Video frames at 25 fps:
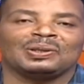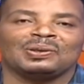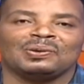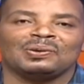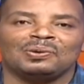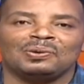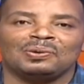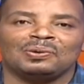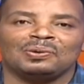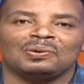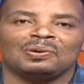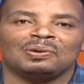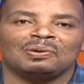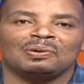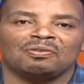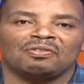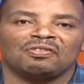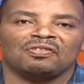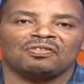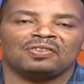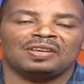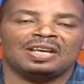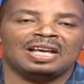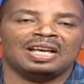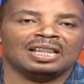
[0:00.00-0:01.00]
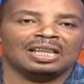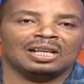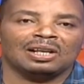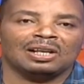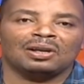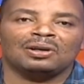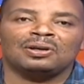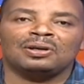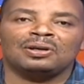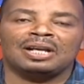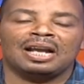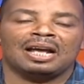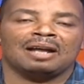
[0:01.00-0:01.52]
who fear the
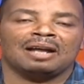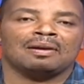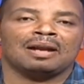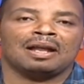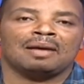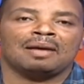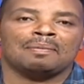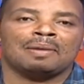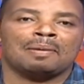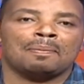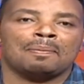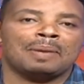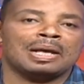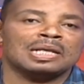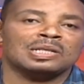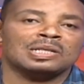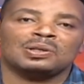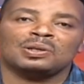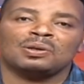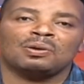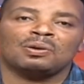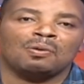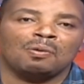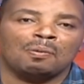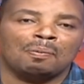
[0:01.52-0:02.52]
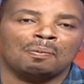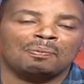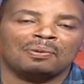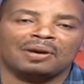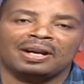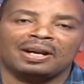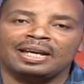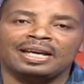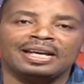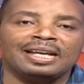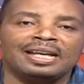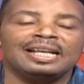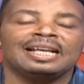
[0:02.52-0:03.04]
Lord, and I'm a person who
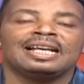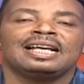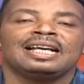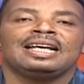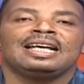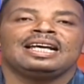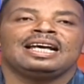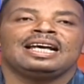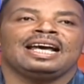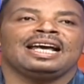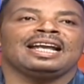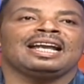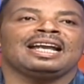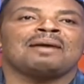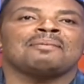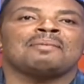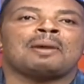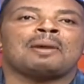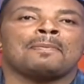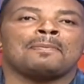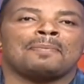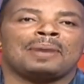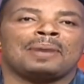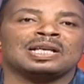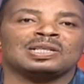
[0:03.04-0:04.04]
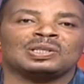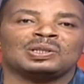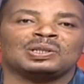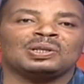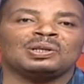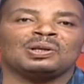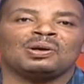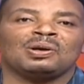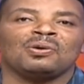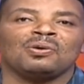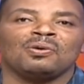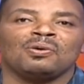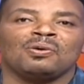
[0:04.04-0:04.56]
pray, and I'm a
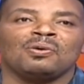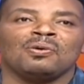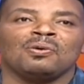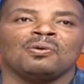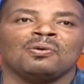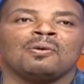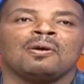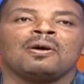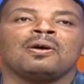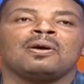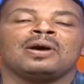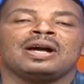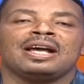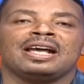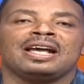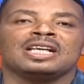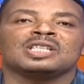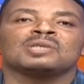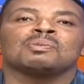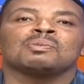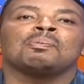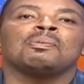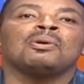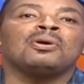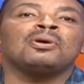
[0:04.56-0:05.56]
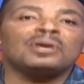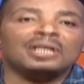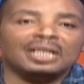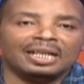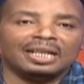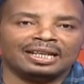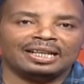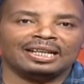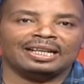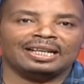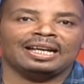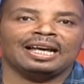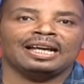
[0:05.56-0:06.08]
person who is bold
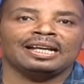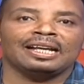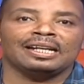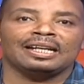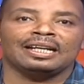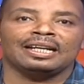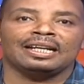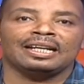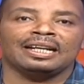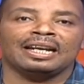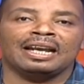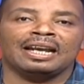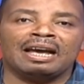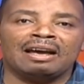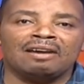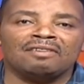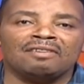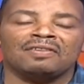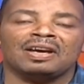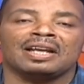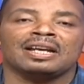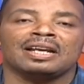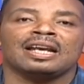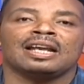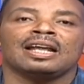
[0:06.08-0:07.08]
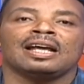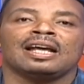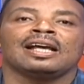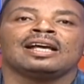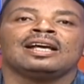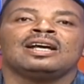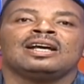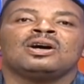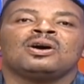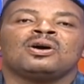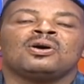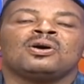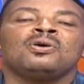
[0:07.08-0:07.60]
uh, enough and uh,
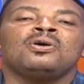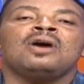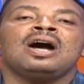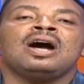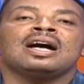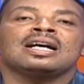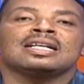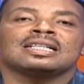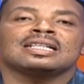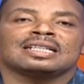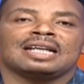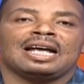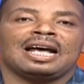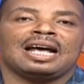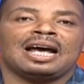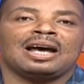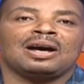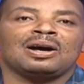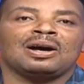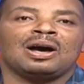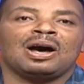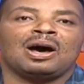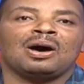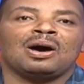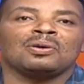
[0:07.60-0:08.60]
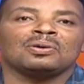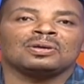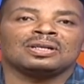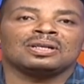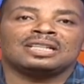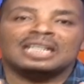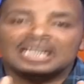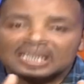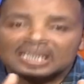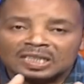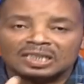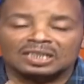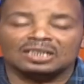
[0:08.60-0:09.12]
who has uh,
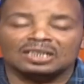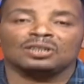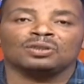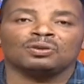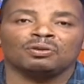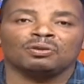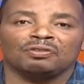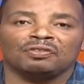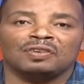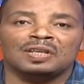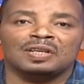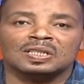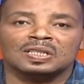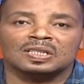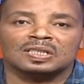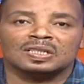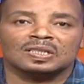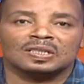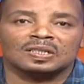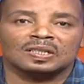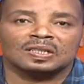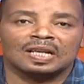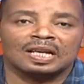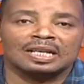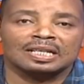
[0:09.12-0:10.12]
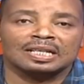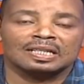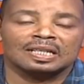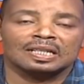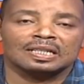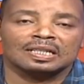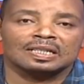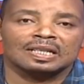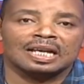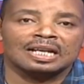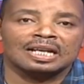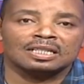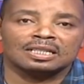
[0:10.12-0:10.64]
audacity to face su su
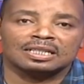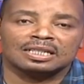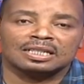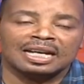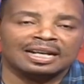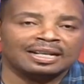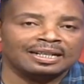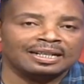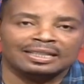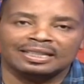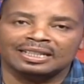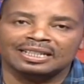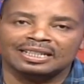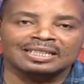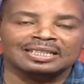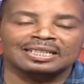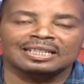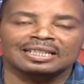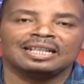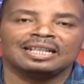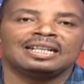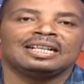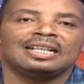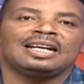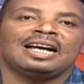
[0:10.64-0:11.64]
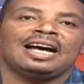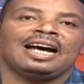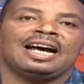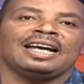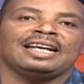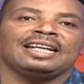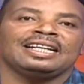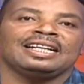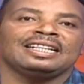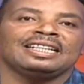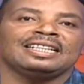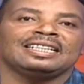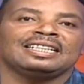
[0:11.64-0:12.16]
such challenges,
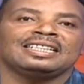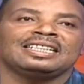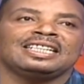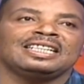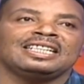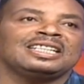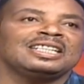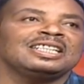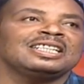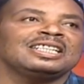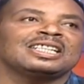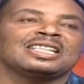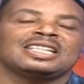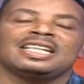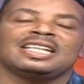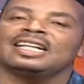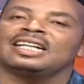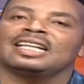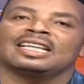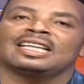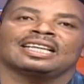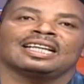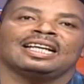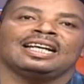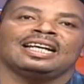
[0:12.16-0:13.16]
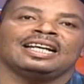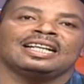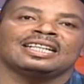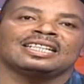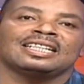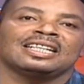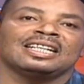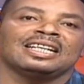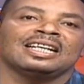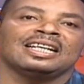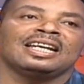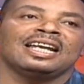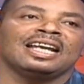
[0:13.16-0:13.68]
I didn't take it
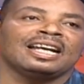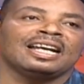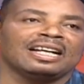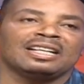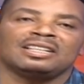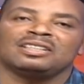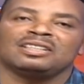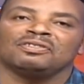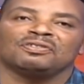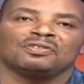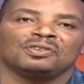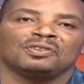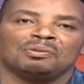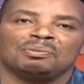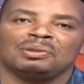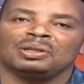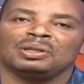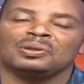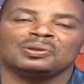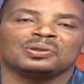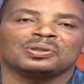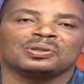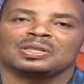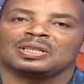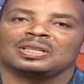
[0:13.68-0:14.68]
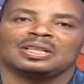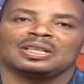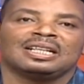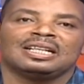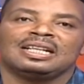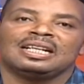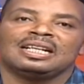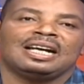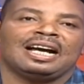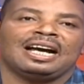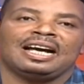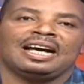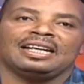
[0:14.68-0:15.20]
negatively because
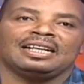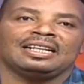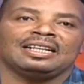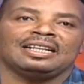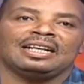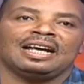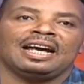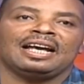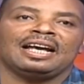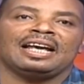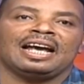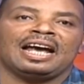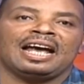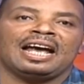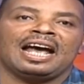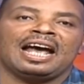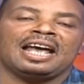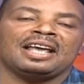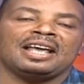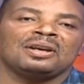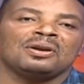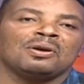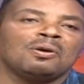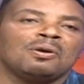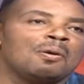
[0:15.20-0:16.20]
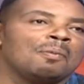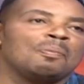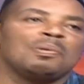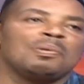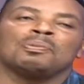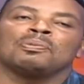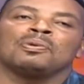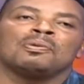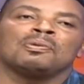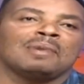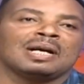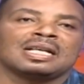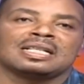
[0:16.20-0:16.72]
I, I, I know
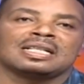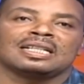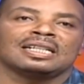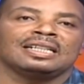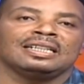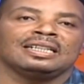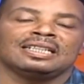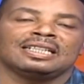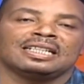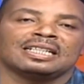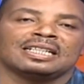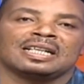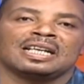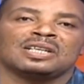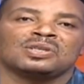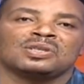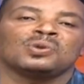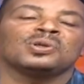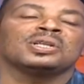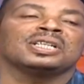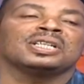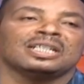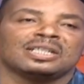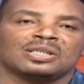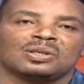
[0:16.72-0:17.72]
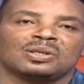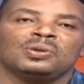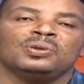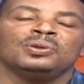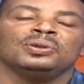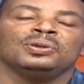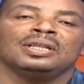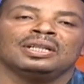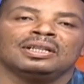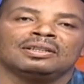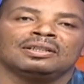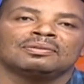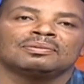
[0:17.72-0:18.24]
people must criticize what is good.
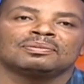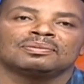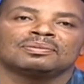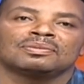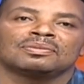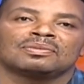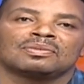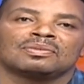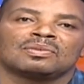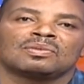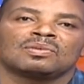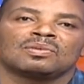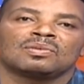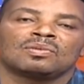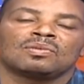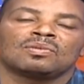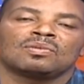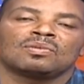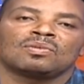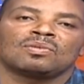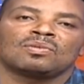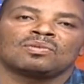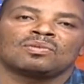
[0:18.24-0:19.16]
Alai, I want to talk